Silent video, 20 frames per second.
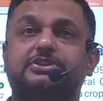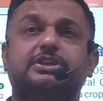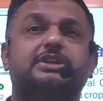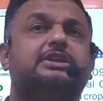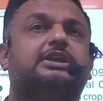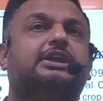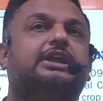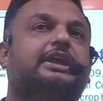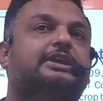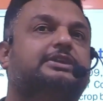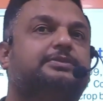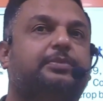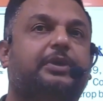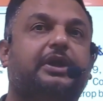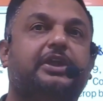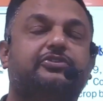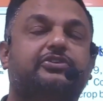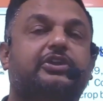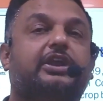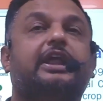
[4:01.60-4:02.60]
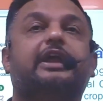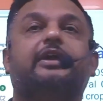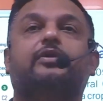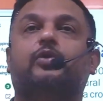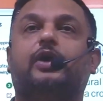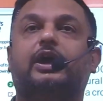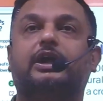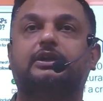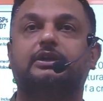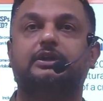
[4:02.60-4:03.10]
General expenditure like
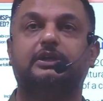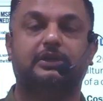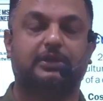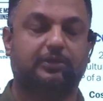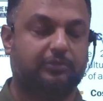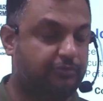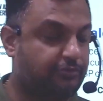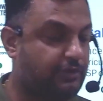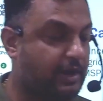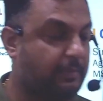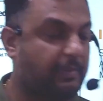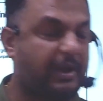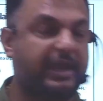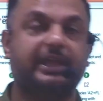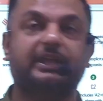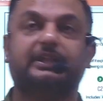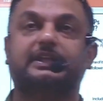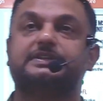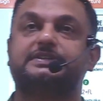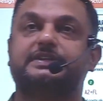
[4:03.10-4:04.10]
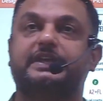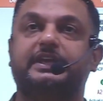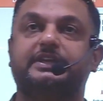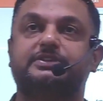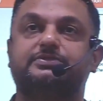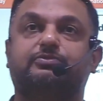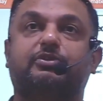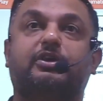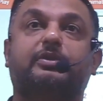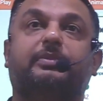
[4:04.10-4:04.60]
what? For buying the
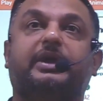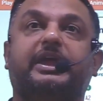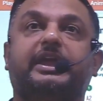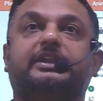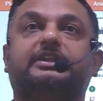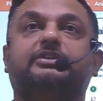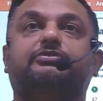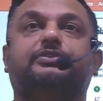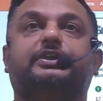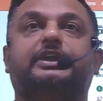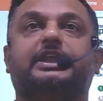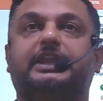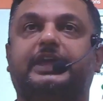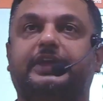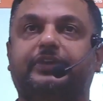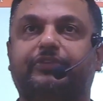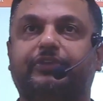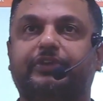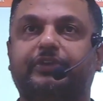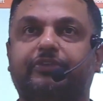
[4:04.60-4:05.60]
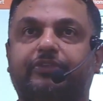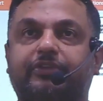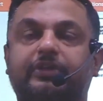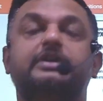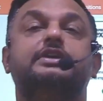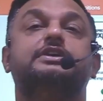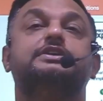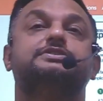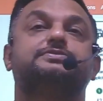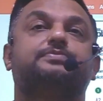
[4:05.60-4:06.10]
seeds, for buying the
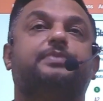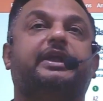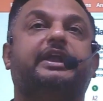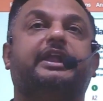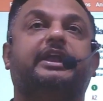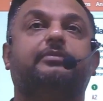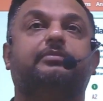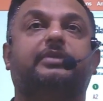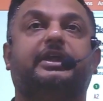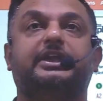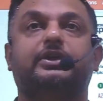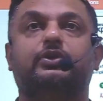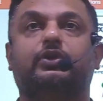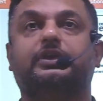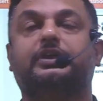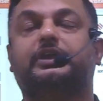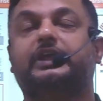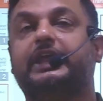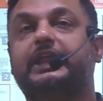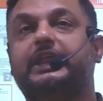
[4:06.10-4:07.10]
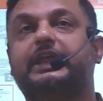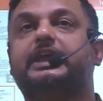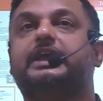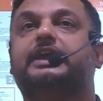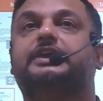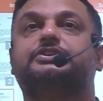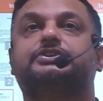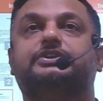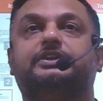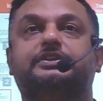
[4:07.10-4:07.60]
fertilizers, spending money on
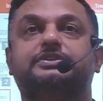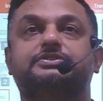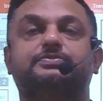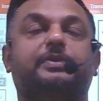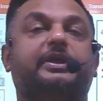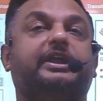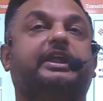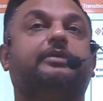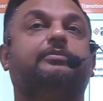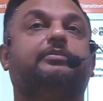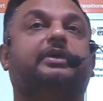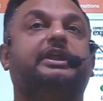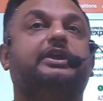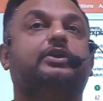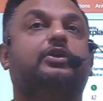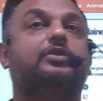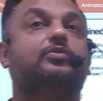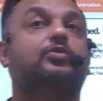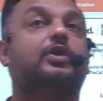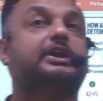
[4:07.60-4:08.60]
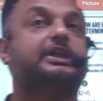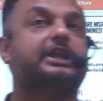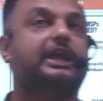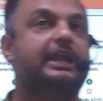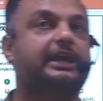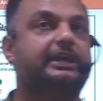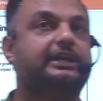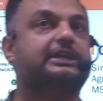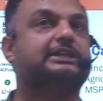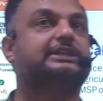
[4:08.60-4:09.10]
irrigation, spending money on what?
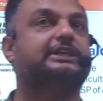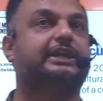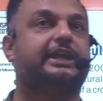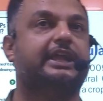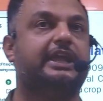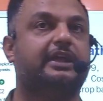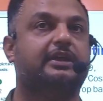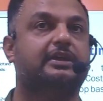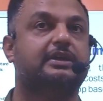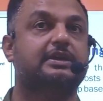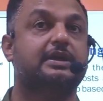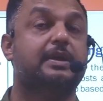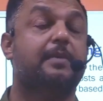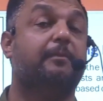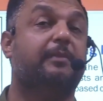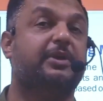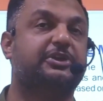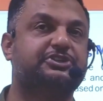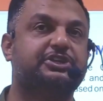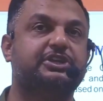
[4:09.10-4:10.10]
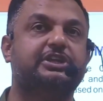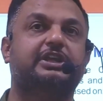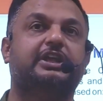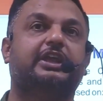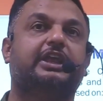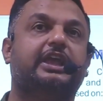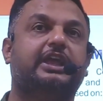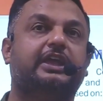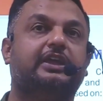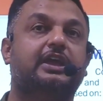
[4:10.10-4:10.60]
Electricity,
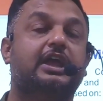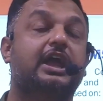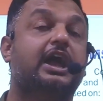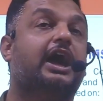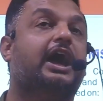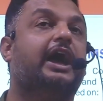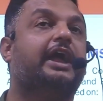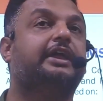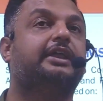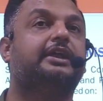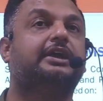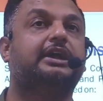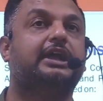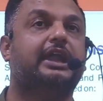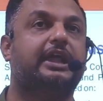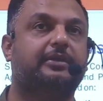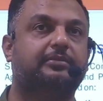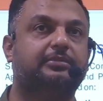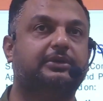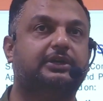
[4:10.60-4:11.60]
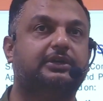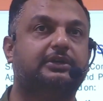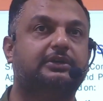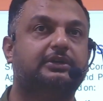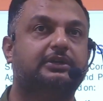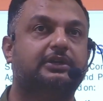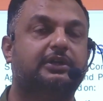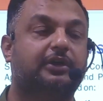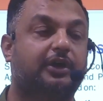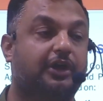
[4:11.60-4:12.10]
machinery, hired
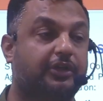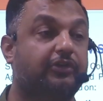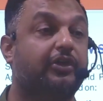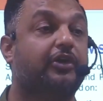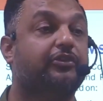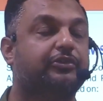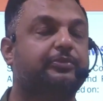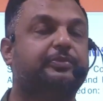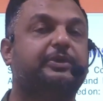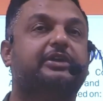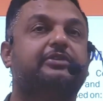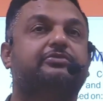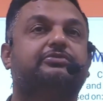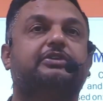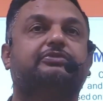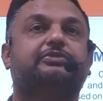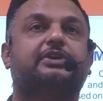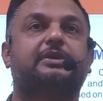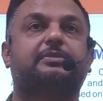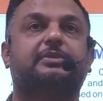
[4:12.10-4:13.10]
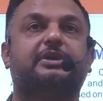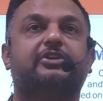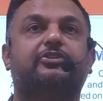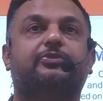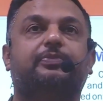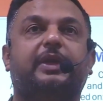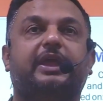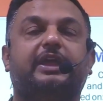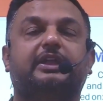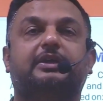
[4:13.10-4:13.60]
labor. Assume that if the farmer
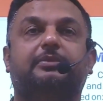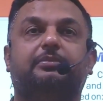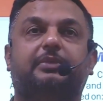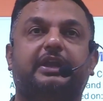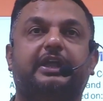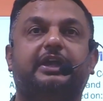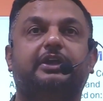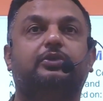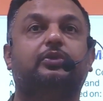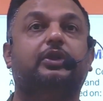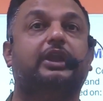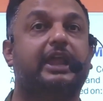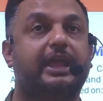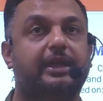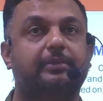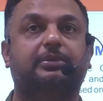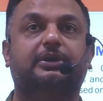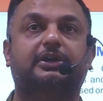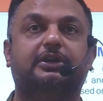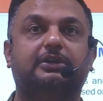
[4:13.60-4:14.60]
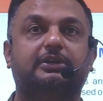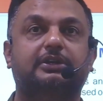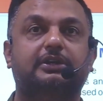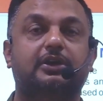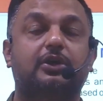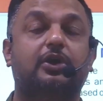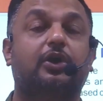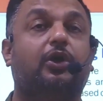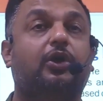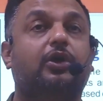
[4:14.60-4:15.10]
is paying the money to labor,
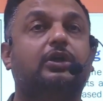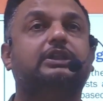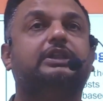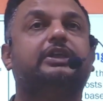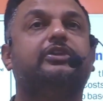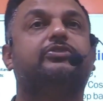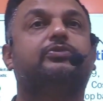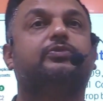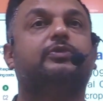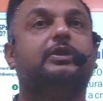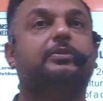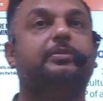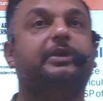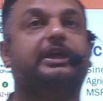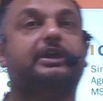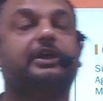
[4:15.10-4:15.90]
all this will be